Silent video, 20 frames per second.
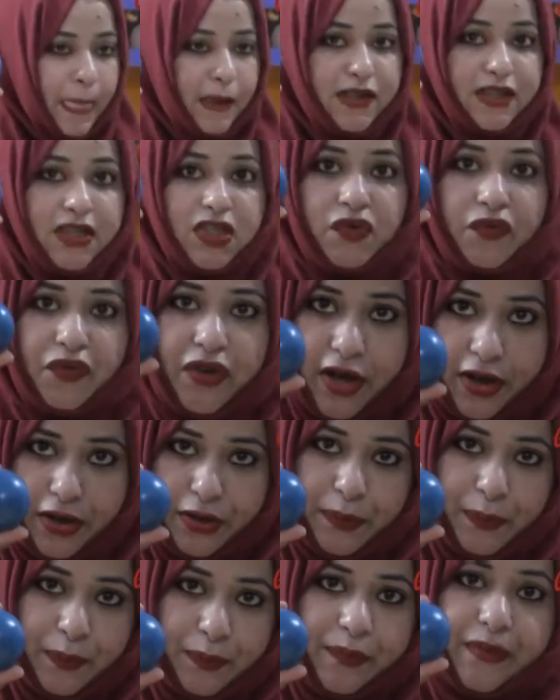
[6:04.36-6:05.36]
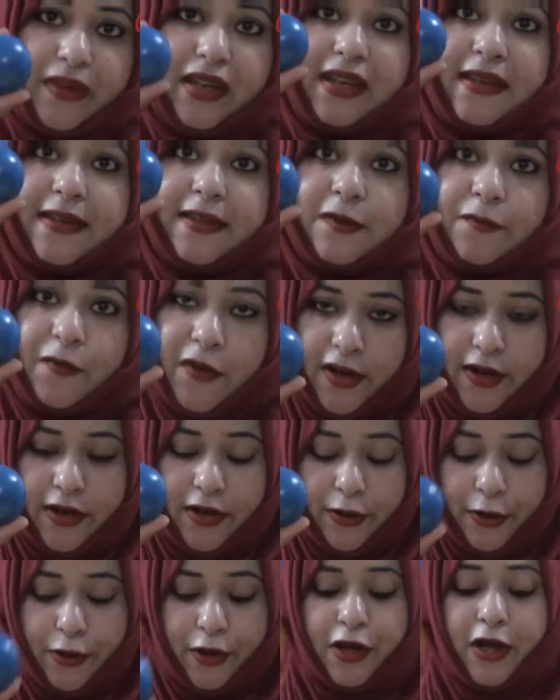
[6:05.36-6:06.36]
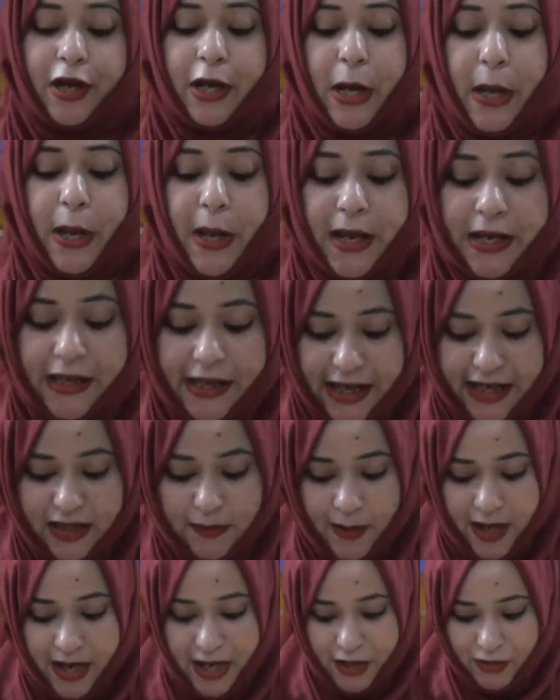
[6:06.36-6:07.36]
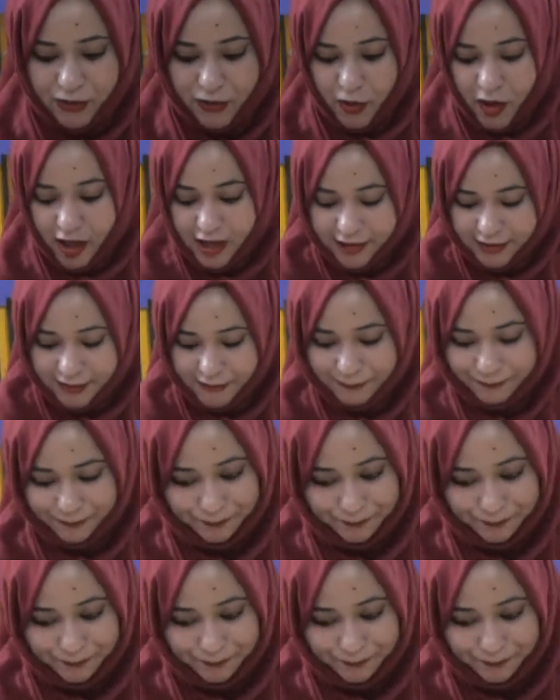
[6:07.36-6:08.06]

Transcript: sphere, sphere. Yes, my dear students.